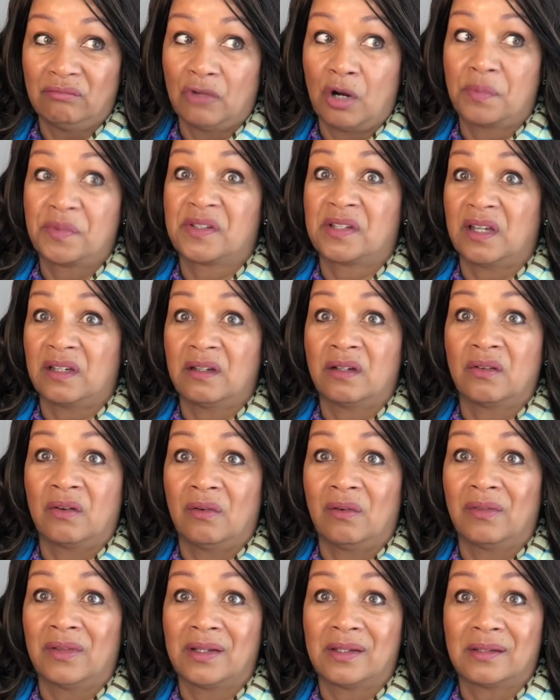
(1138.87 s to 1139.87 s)
upset at
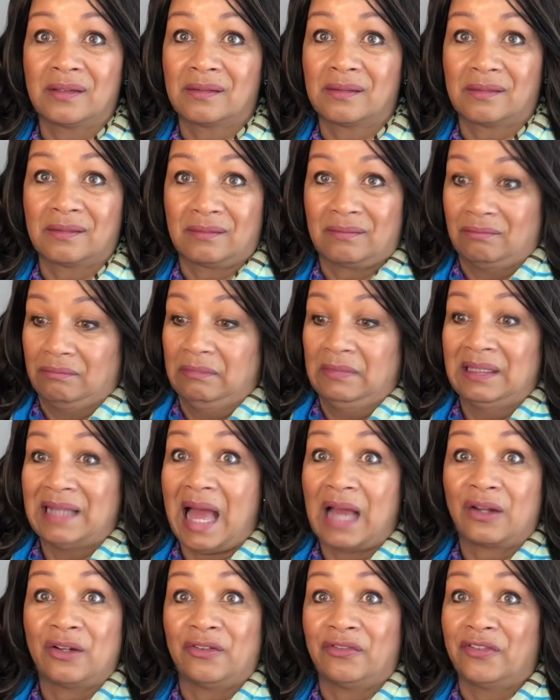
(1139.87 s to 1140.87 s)
all this
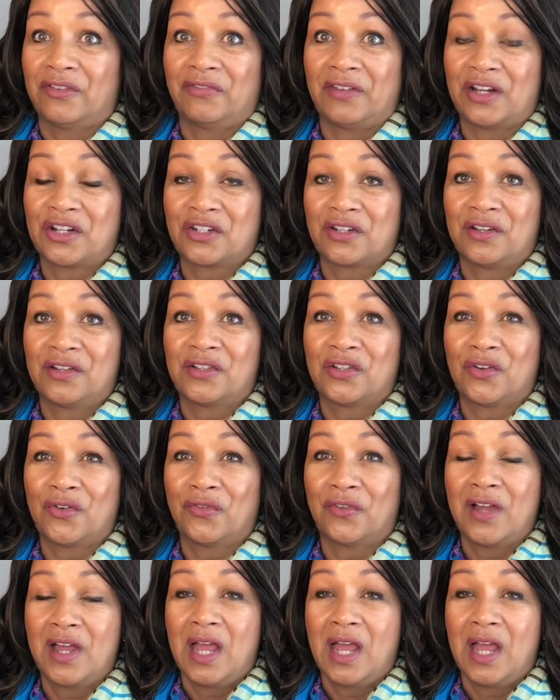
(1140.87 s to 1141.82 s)
lack of affection and stuff,